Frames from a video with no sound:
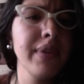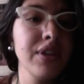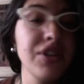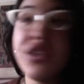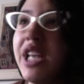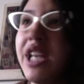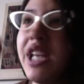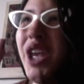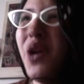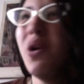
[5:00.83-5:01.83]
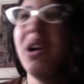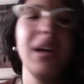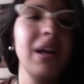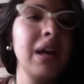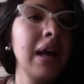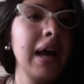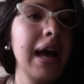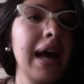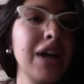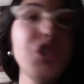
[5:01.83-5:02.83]
secure,
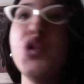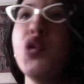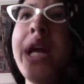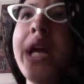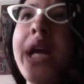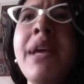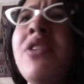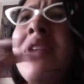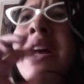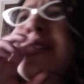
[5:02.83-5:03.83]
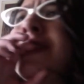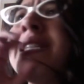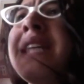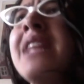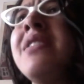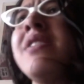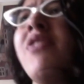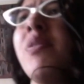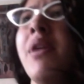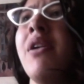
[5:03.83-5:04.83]
dreamy United States of
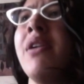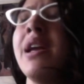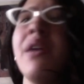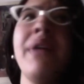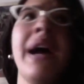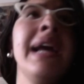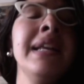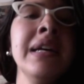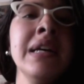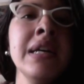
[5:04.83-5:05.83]
America, right?